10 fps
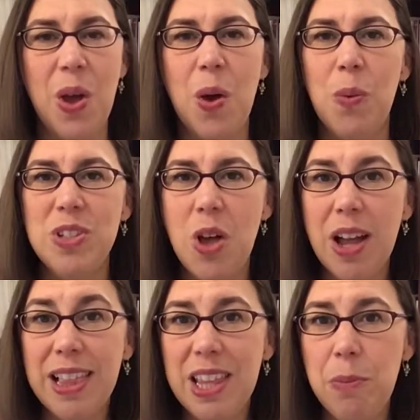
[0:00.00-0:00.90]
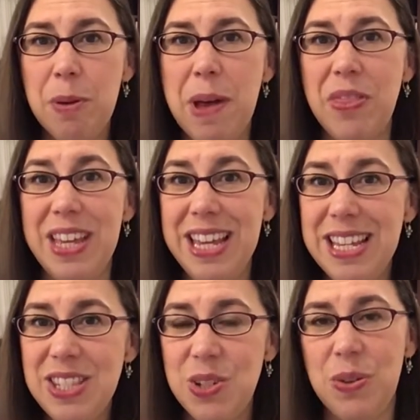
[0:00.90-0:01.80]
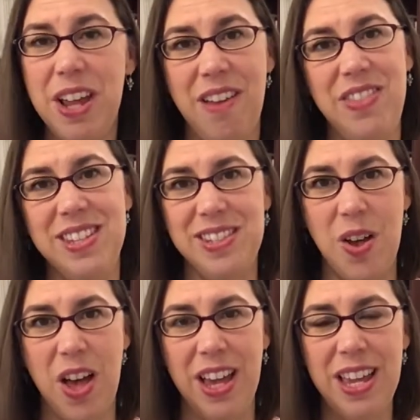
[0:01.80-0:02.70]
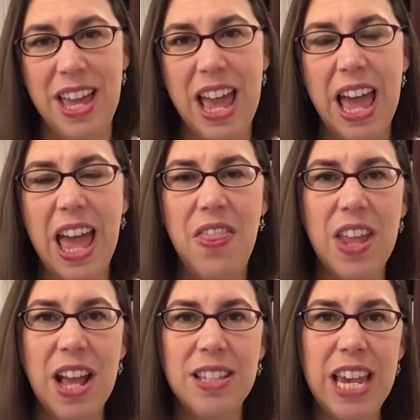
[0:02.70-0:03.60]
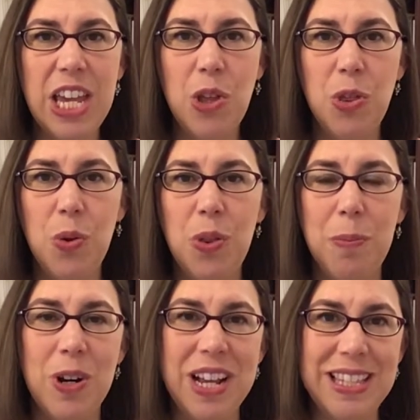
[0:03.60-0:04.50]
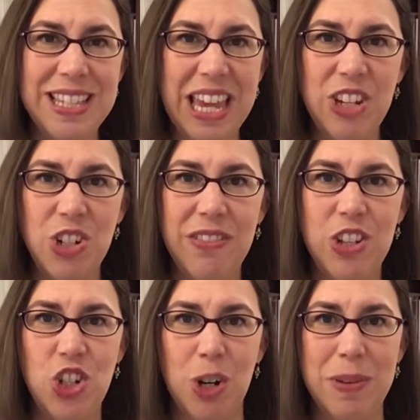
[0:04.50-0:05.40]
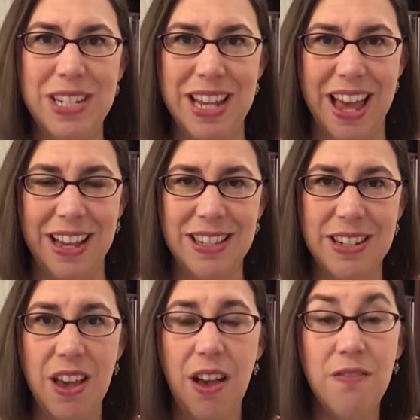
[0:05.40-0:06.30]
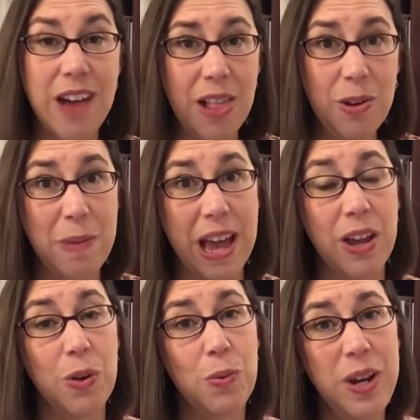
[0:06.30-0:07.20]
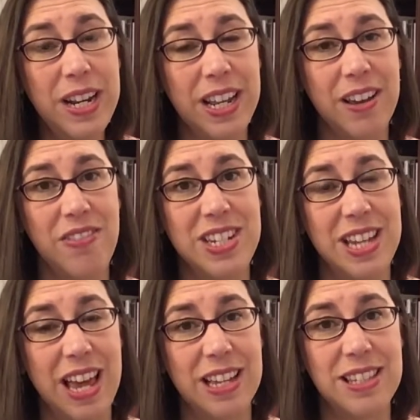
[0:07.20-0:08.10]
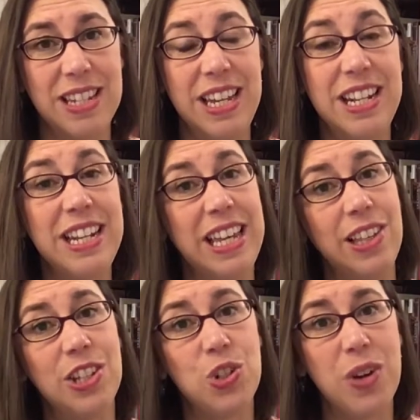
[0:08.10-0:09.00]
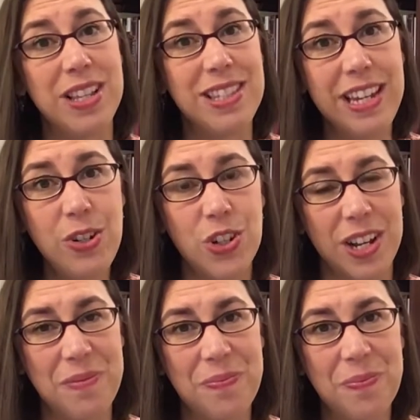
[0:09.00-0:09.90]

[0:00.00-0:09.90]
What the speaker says: We'll talk a little bit about the history of the song, and then I'll take you through the pronunciation of the German text, followed by a reading of the text in an English translation.